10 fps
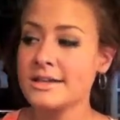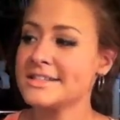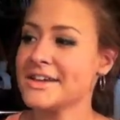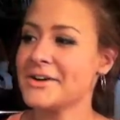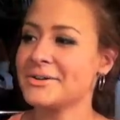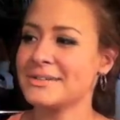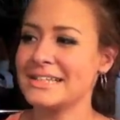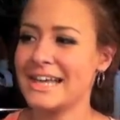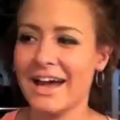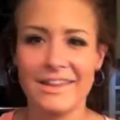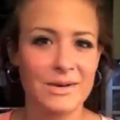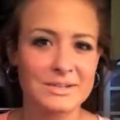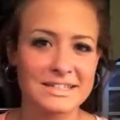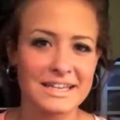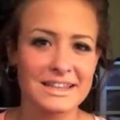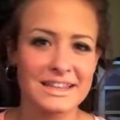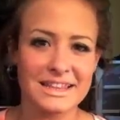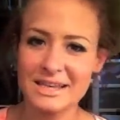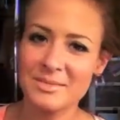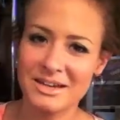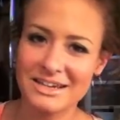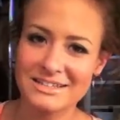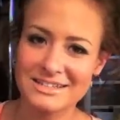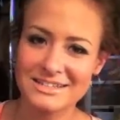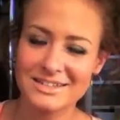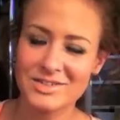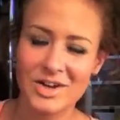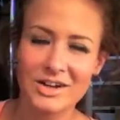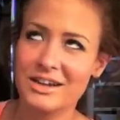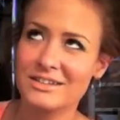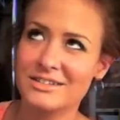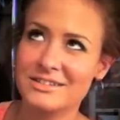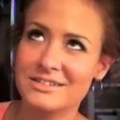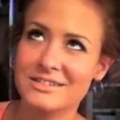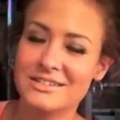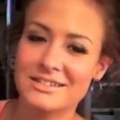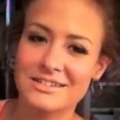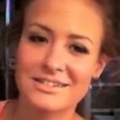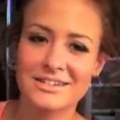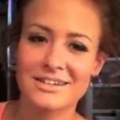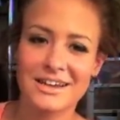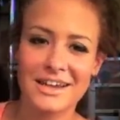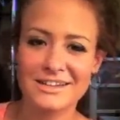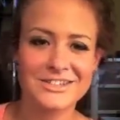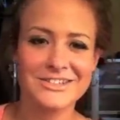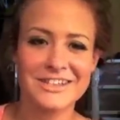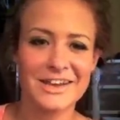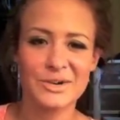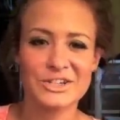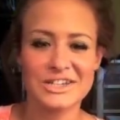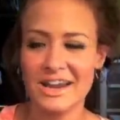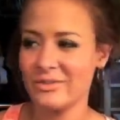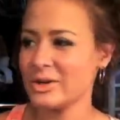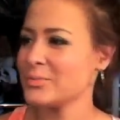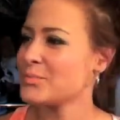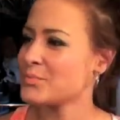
So, yeah, that was, like, the biggest, longest answer to that question ever.